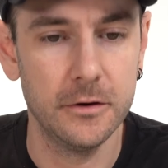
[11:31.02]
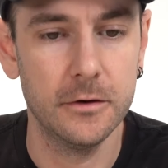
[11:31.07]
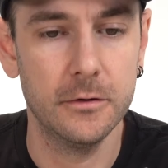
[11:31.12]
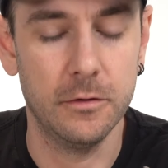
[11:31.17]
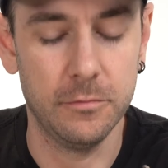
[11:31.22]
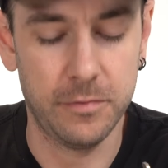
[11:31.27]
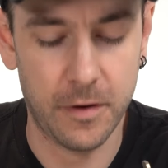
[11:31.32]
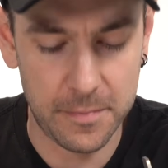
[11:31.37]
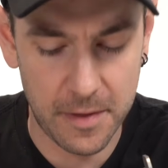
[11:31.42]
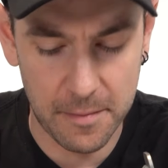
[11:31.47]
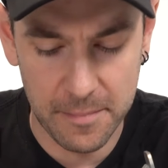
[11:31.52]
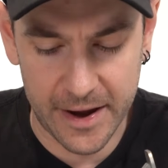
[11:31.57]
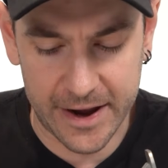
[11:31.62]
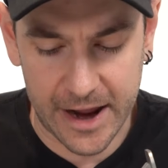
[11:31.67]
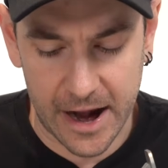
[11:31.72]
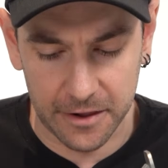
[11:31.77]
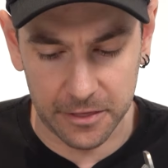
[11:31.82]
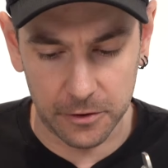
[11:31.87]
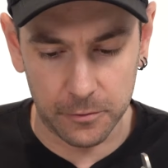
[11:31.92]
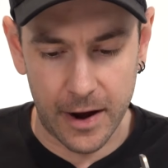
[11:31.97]
we'll pop that
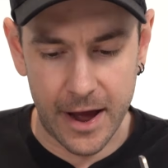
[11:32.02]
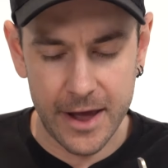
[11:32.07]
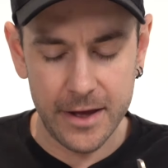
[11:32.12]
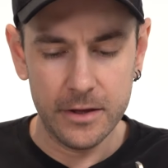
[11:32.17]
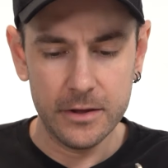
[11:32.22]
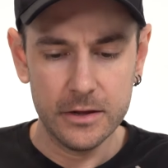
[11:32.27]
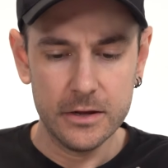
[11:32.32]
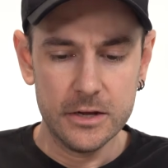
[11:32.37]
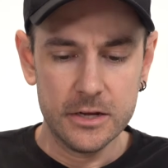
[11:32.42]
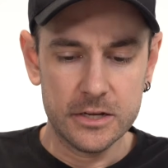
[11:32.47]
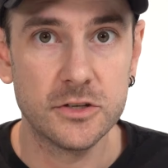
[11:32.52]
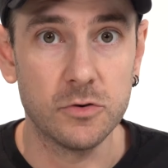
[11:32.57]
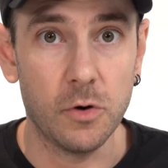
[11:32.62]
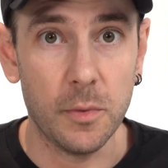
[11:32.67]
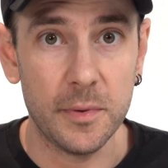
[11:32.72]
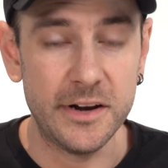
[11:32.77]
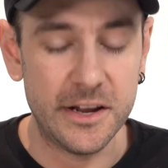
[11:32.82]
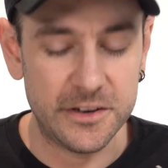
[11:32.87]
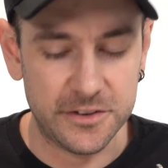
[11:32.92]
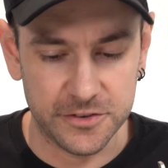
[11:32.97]
back out of the way. So
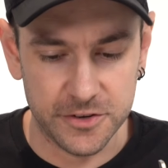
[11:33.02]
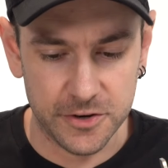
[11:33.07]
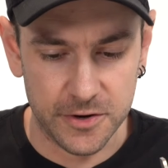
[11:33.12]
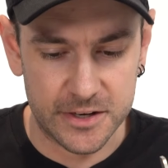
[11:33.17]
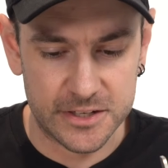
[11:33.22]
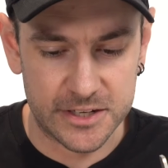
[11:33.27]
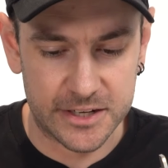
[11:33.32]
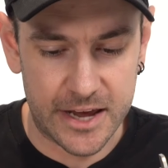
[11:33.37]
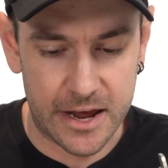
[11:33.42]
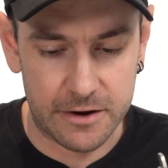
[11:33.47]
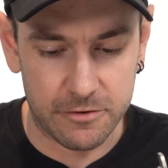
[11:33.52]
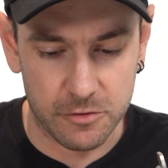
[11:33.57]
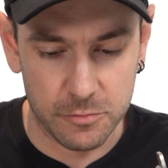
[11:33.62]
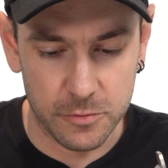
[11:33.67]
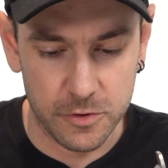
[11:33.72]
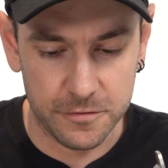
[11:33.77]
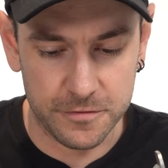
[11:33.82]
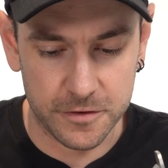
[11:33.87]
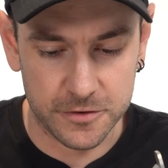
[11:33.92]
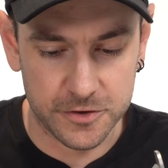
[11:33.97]
what we need to do is again
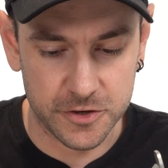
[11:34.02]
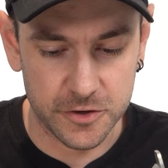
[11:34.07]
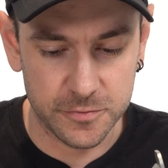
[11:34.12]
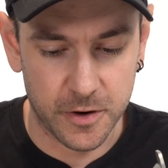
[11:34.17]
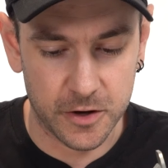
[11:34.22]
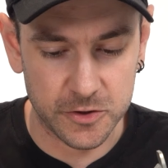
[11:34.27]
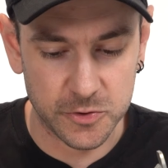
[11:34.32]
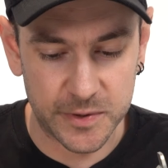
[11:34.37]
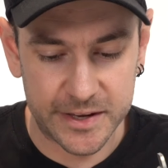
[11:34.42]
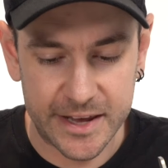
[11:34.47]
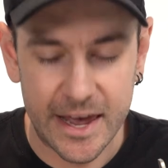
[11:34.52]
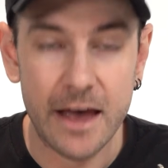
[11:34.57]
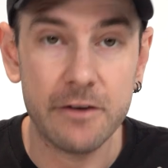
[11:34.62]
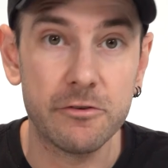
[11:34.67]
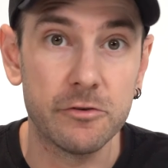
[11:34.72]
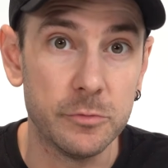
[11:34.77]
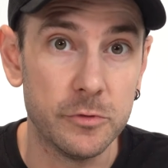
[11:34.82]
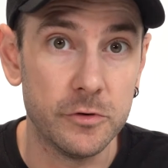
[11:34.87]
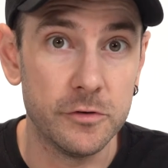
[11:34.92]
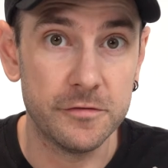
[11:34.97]
remove the 2 bolts. We
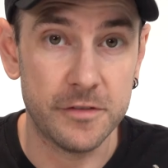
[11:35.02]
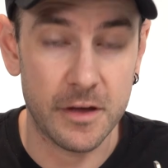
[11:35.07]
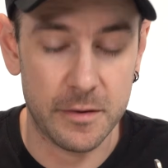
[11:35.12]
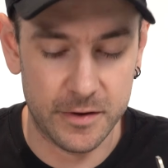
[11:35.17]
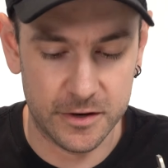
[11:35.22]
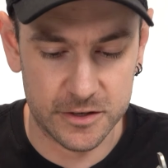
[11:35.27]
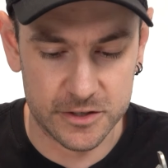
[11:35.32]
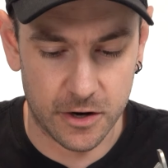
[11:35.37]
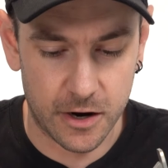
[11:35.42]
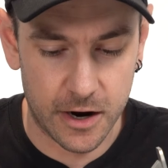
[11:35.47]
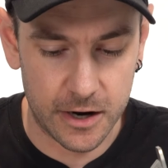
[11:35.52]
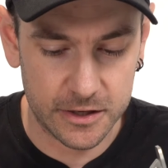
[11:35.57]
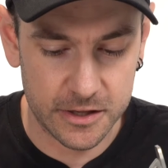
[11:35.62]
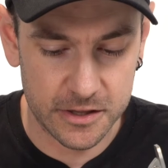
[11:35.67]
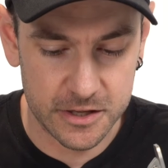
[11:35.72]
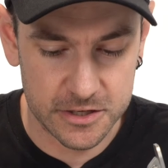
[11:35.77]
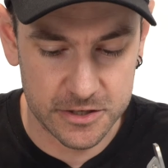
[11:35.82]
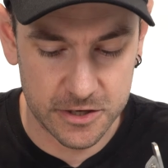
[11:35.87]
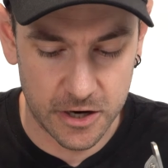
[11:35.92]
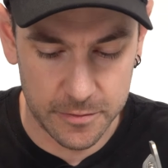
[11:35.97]
can remove them entirely
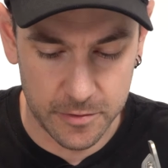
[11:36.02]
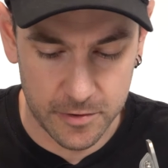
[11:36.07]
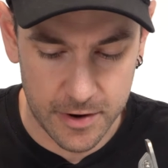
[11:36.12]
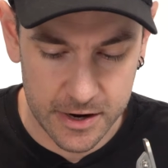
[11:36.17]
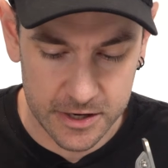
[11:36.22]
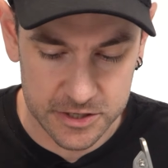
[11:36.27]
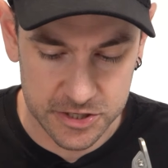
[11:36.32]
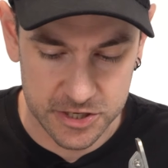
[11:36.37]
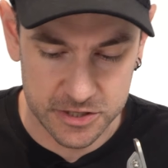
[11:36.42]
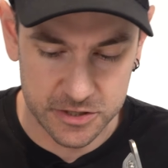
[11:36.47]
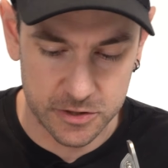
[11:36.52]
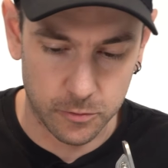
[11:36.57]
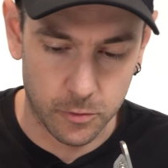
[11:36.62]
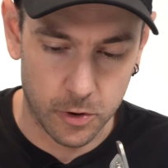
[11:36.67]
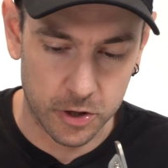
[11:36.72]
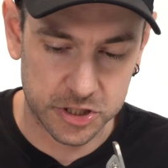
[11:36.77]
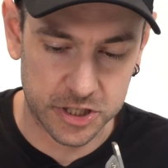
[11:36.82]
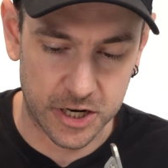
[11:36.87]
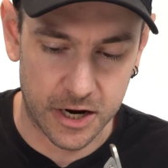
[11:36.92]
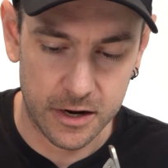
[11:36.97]
this time around. It's just a
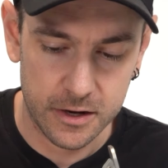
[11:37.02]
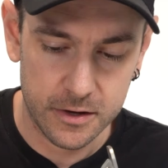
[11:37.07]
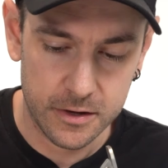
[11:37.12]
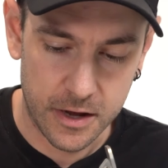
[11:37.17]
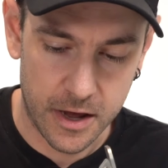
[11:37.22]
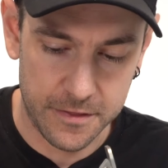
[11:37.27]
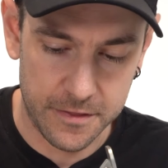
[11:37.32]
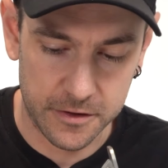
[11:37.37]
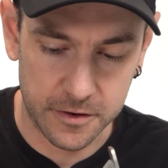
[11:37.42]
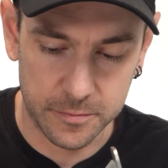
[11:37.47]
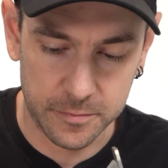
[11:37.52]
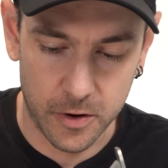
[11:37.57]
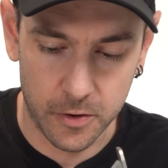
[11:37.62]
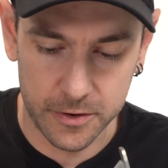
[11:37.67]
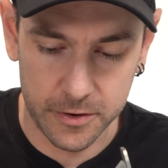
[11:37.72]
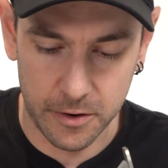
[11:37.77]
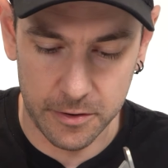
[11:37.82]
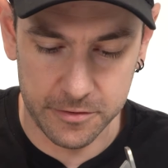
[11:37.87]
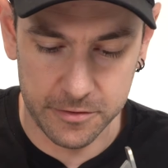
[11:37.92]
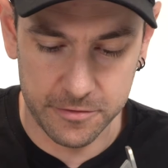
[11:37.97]
washer and then a bolt going